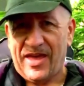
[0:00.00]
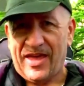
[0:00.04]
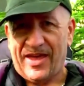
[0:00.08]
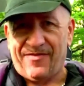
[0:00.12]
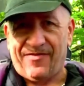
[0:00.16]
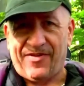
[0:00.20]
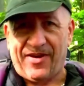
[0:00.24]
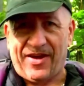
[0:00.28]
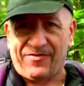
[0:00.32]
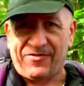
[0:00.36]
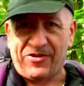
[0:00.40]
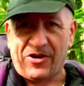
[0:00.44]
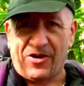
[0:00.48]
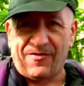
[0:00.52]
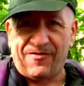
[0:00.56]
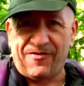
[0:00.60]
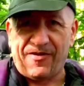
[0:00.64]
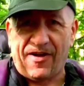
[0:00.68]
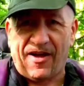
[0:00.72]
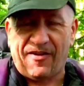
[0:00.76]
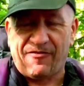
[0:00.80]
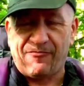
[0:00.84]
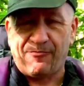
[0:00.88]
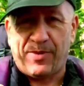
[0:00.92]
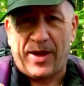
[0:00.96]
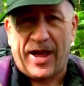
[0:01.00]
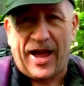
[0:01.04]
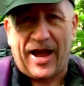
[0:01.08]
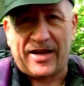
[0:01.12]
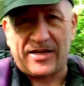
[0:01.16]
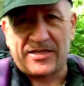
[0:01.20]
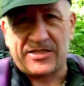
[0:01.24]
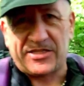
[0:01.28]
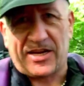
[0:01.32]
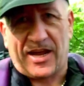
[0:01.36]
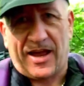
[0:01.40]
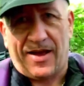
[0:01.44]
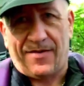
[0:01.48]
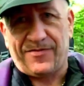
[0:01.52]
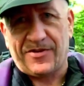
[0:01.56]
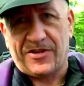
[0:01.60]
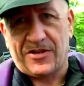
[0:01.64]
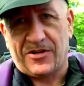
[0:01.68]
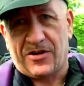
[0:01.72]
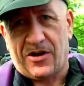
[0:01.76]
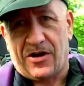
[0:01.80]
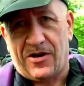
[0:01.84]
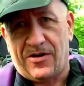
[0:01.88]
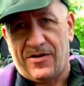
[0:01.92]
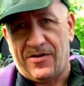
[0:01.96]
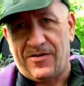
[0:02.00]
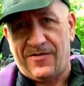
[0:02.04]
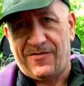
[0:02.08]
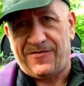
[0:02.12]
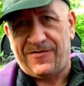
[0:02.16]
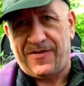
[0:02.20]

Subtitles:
If I've got 5 packs, I haven't got